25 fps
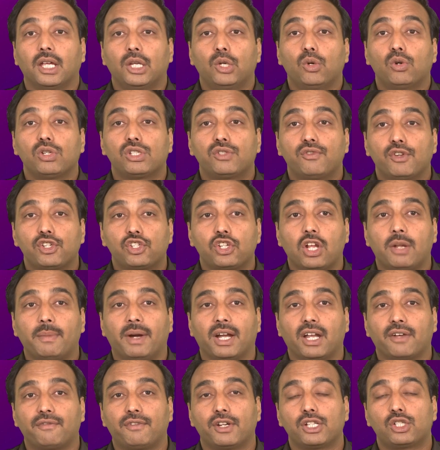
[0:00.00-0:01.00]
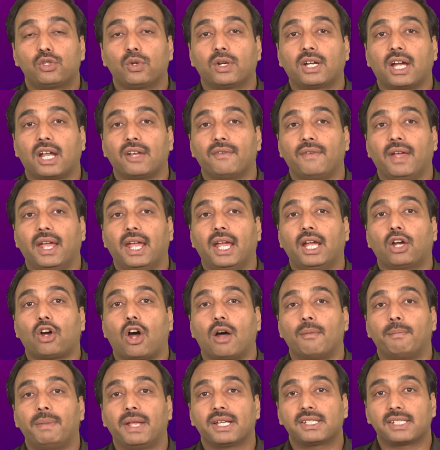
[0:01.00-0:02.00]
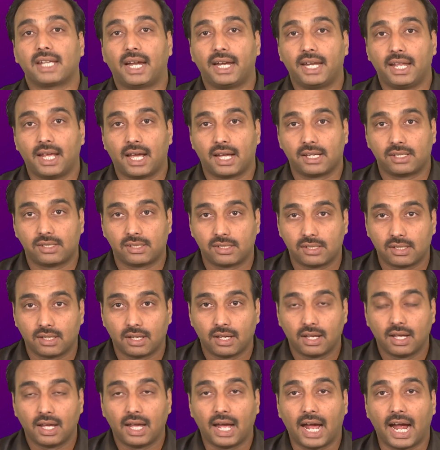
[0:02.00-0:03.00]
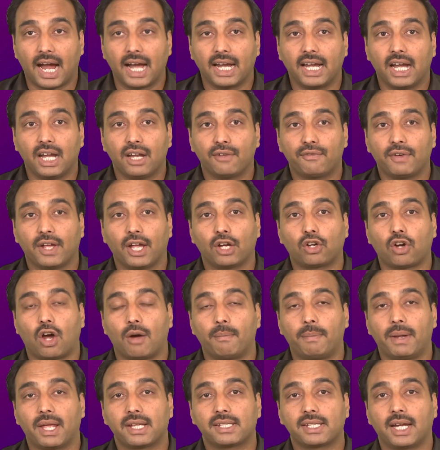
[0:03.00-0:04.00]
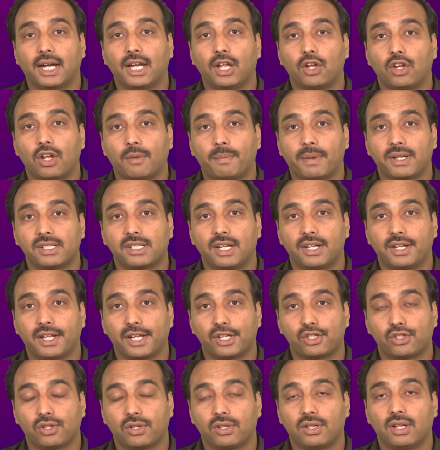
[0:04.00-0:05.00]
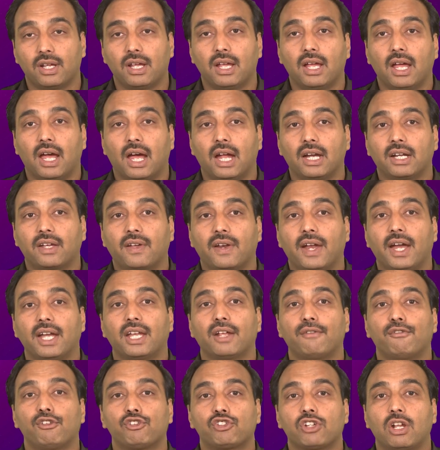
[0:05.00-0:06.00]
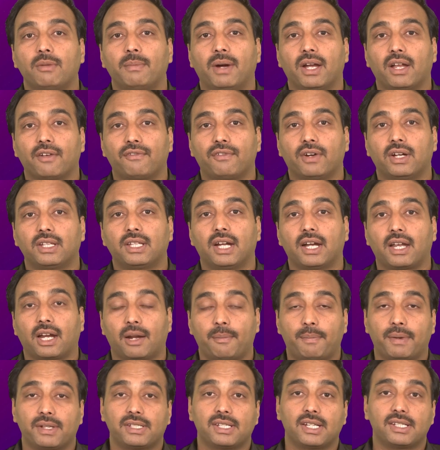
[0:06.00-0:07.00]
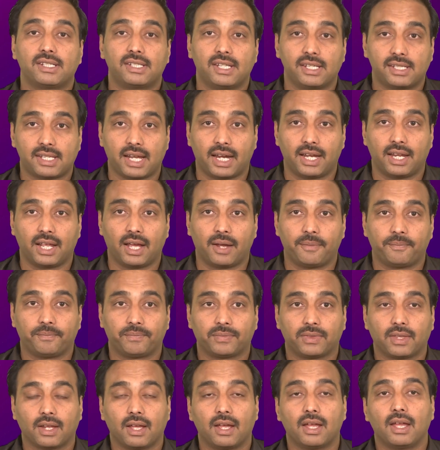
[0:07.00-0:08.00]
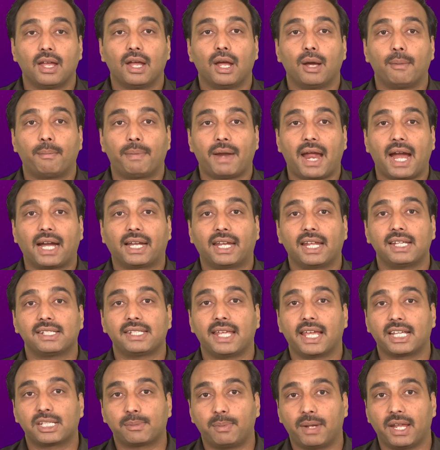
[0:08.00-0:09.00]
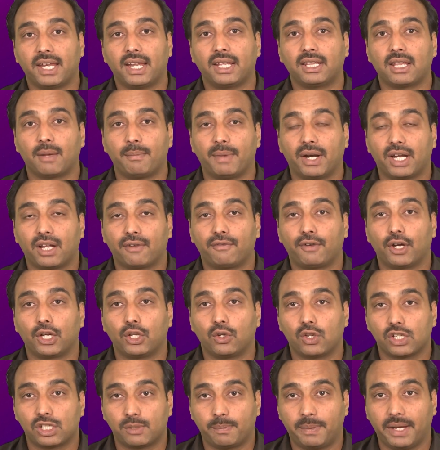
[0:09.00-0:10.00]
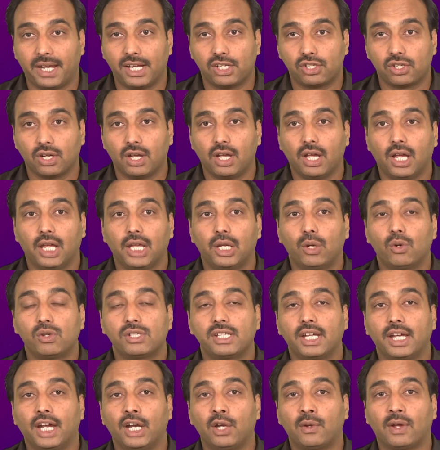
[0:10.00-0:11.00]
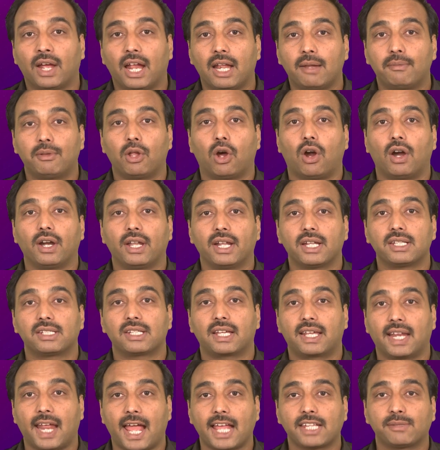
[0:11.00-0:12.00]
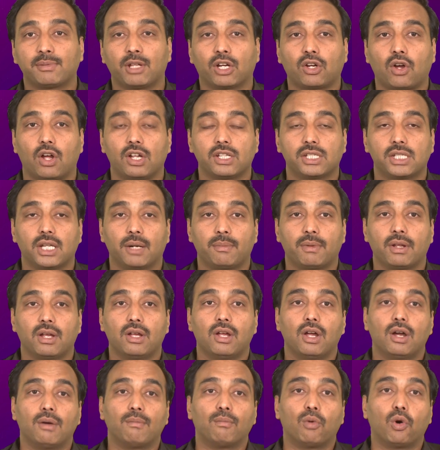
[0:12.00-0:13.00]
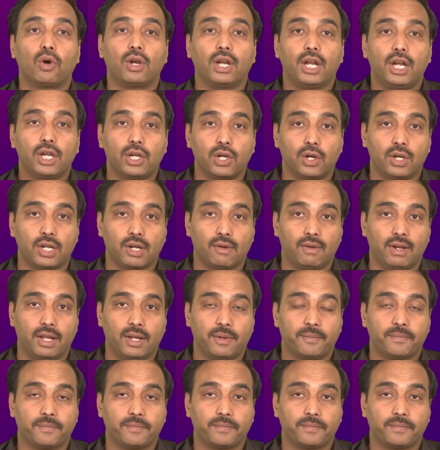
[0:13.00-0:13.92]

Use visual metaphors to convey complex ideas. Identify a complex idea in your presentation and create a visual metaphor that represents this idea. Practice explaining the metaphor in your speech, using it to help the audience grasp the concept more intuitively.